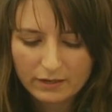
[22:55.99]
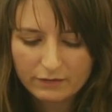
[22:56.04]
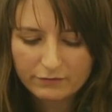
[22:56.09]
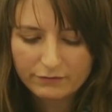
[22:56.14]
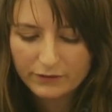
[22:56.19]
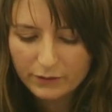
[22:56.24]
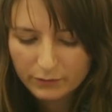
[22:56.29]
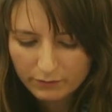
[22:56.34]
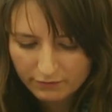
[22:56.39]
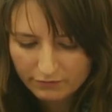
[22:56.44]

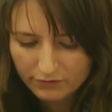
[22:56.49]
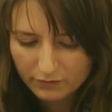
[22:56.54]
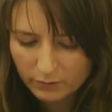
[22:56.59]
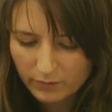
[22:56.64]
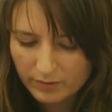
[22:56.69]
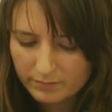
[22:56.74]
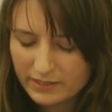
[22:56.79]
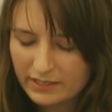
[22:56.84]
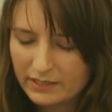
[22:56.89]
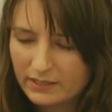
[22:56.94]
Few of the
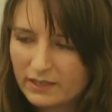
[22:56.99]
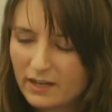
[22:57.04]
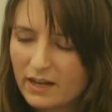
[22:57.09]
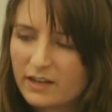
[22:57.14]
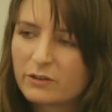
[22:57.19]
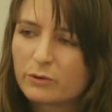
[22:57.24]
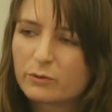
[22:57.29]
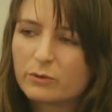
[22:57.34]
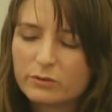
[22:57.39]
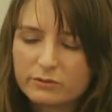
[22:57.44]
women
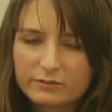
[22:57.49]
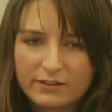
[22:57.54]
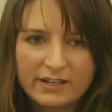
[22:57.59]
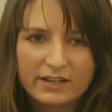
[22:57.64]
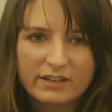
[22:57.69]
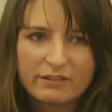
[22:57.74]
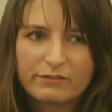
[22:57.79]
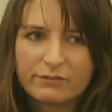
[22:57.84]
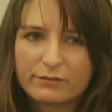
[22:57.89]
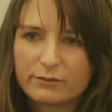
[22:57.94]
had
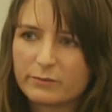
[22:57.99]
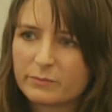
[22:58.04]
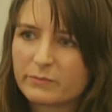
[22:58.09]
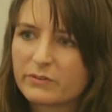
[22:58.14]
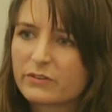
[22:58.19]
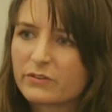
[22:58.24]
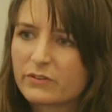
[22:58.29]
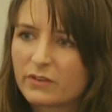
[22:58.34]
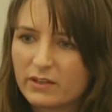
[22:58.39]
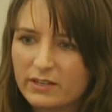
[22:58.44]
already formed
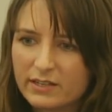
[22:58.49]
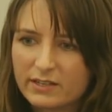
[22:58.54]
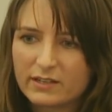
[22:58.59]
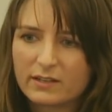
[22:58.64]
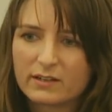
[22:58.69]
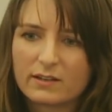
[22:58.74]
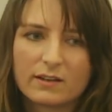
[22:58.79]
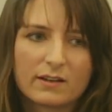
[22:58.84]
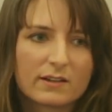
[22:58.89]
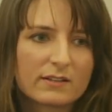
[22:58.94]
solid
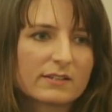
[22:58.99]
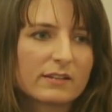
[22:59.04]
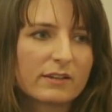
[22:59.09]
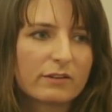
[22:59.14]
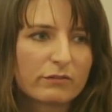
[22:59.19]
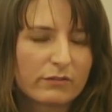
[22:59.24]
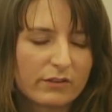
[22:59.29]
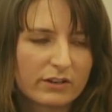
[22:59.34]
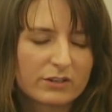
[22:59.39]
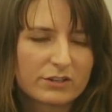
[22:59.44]
and
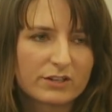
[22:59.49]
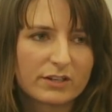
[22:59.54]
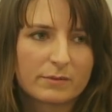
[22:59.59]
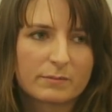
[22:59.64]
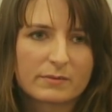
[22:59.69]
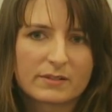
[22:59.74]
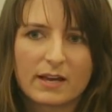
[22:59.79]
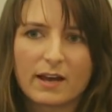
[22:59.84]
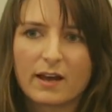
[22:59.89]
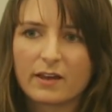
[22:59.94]
lasting
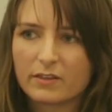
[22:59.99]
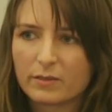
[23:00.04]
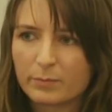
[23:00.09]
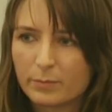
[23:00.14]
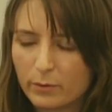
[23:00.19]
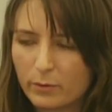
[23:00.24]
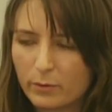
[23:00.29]
friendships at the